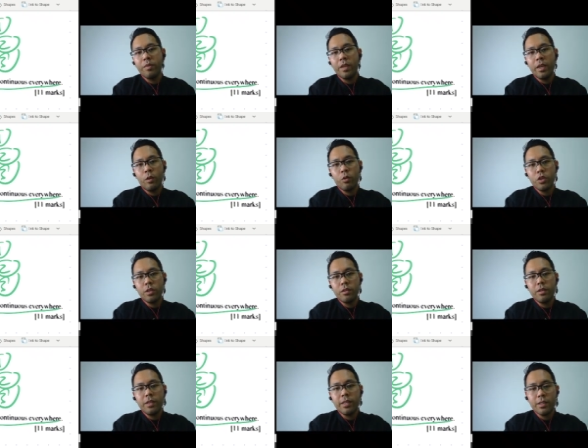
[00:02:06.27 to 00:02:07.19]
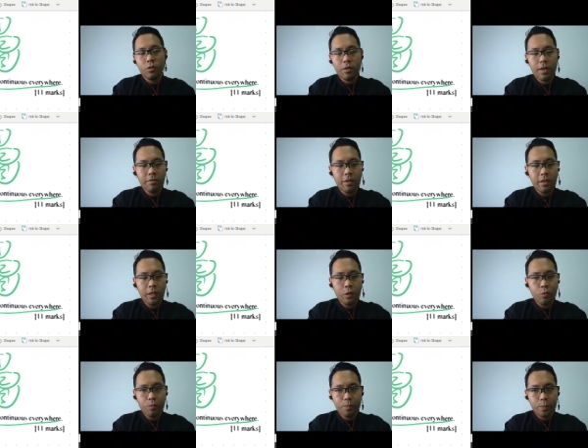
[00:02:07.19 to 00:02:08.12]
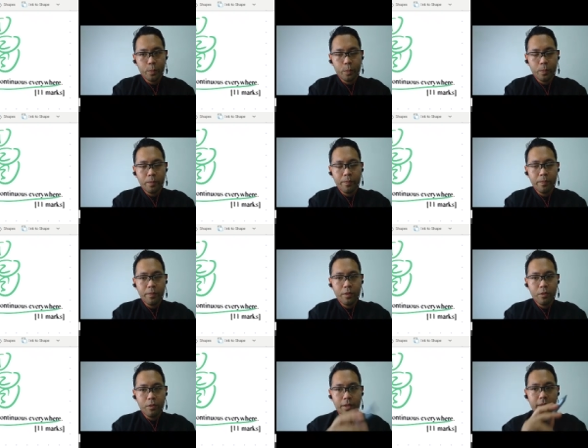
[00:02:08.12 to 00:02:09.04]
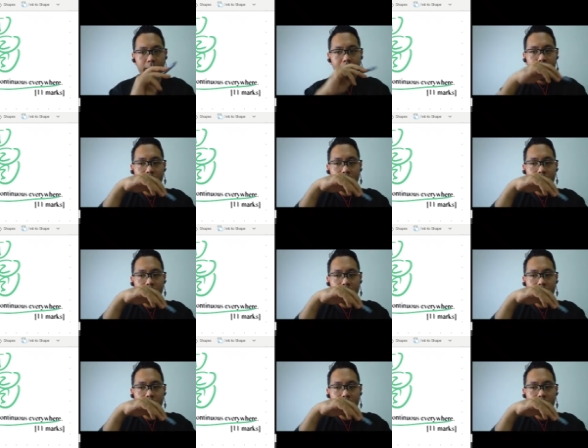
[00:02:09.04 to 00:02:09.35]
Equation 3 does not have any Q. Okay?